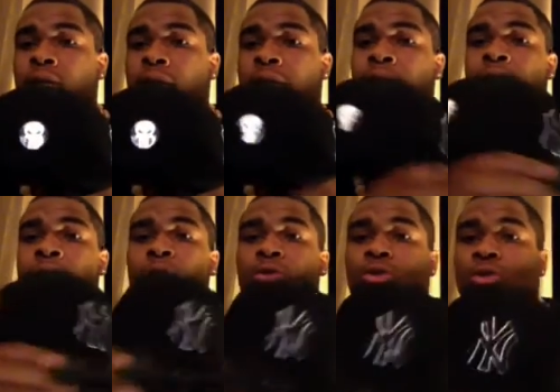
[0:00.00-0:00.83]
got that
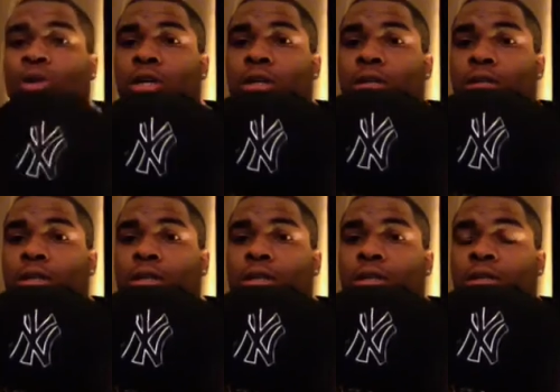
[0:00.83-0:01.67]
New York
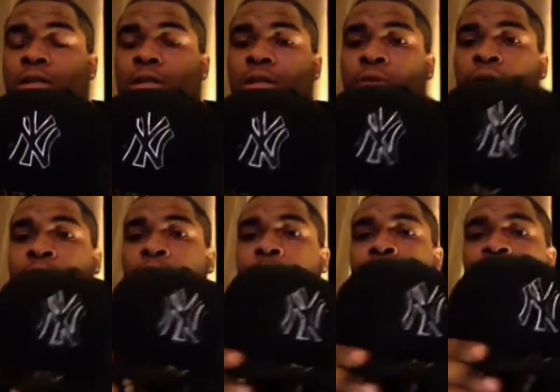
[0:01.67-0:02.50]

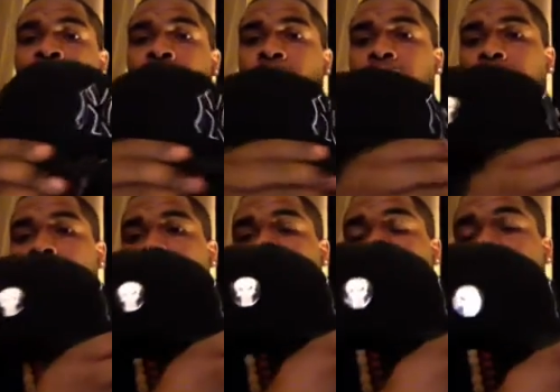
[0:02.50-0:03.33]
red, white and
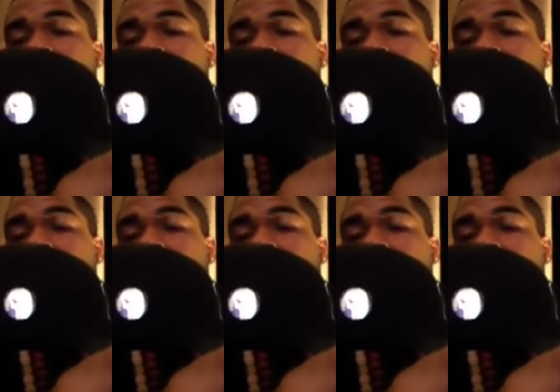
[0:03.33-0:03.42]
black.